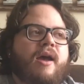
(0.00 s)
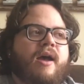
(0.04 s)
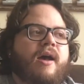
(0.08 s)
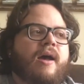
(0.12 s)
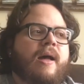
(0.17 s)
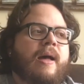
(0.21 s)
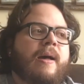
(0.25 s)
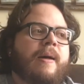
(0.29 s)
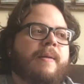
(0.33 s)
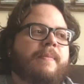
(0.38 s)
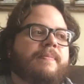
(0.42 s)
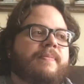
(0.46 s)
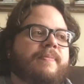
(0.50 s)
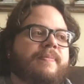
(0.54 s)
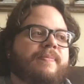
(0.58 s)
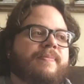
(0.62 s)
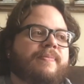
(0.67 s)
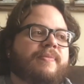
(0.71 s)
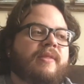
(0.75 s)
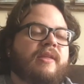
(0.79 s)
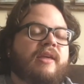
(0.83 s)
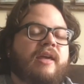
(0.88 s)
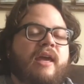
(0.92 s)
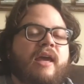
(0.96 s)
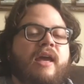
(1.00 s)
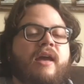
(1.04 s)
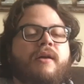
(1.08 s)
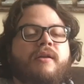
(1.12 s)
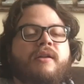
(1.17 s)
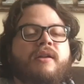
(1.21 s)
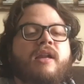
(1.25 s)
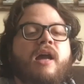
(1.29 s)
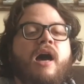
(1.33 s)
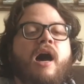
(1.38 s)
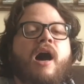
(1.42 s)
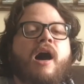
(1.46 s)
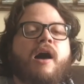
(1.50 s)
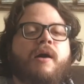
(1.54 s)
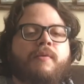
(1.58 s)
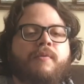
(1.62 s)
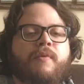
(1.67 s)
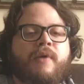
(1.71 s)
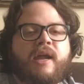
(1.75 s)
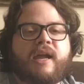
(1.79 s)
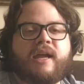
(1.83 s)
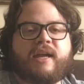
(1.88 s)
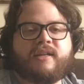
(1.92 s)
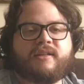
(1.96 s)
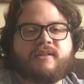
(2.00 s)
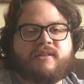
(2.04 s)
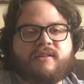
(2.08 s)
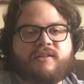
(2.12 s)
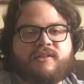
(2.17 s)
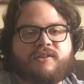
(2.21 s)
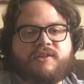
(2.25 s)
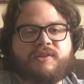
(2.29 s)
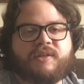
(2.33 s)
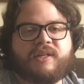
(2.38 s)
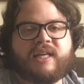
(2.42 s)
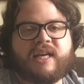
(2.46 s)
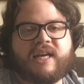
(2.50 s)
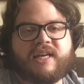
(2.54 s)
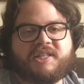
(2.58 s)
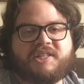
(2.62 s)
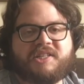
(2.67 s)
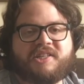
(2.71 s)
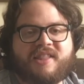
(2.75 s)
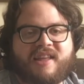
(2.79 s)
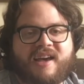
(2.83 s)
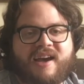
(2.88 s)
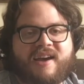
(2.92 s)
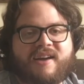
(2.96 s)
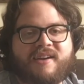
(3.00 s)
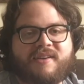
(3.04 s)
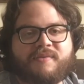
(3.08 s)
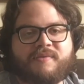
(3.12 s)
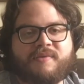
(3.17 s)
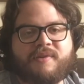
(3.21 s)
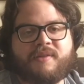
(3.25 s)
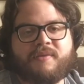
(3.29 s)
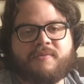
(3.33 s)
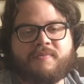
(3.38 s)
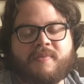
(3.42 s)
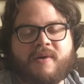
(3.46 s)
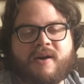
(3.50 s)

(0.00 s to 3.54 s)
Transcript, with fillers: Um, cannot wait to catch that with